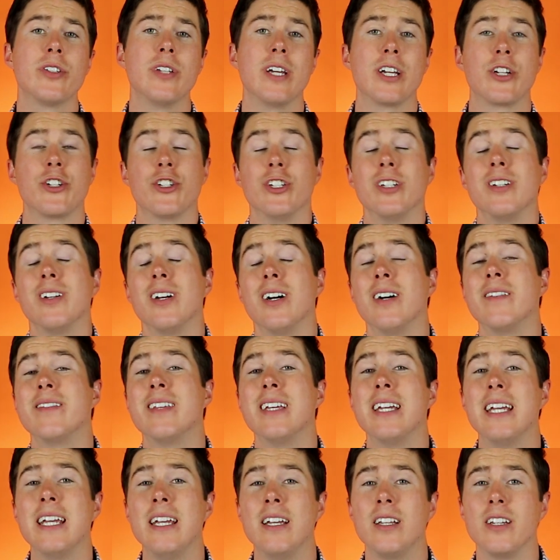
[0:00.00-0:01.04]
section of
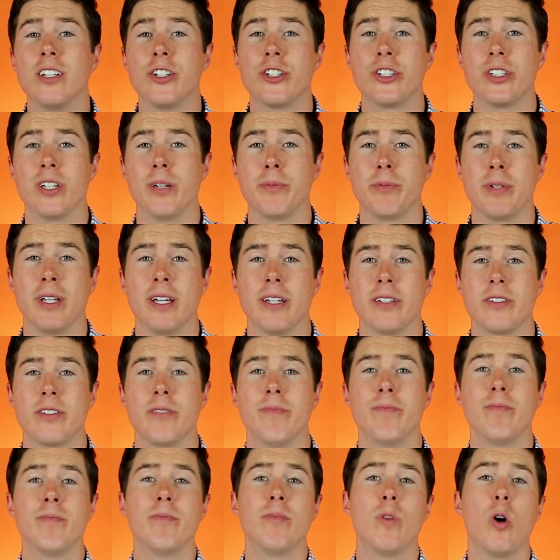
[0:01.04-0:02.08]
the English subtest,
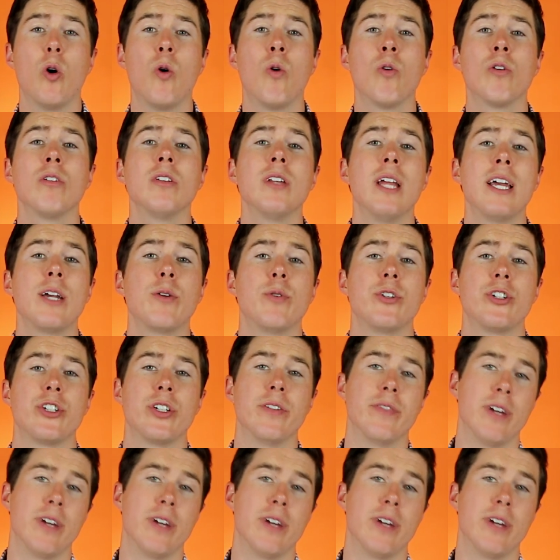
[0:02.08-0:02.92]
oral language